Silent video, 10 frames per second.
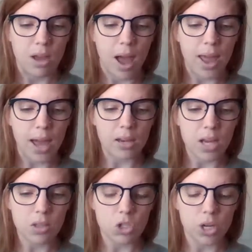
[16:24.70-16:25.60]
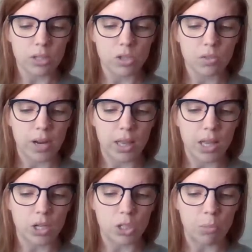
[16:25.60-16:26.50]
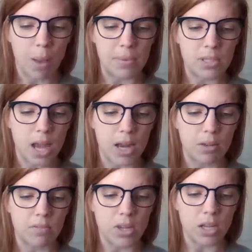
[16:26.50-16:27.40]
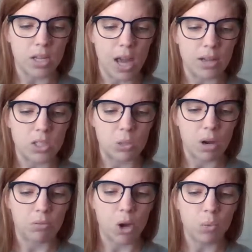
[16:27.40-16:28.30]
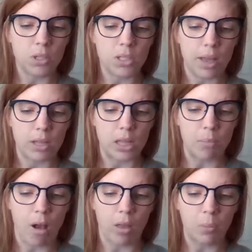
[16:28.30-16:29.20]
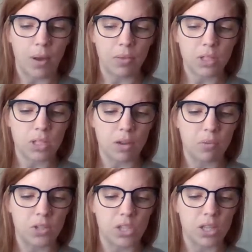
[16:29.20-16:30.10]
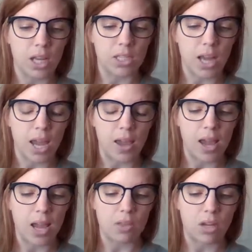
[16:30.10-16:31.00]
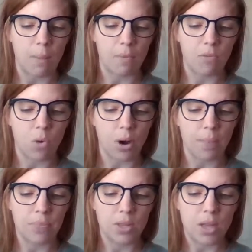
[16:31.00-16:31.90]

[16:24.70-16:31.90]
I hadn't had the chance to write a letter to Mom and Dad and Via yet, so I wrote one telling them all about the stuff we did that day and the day before.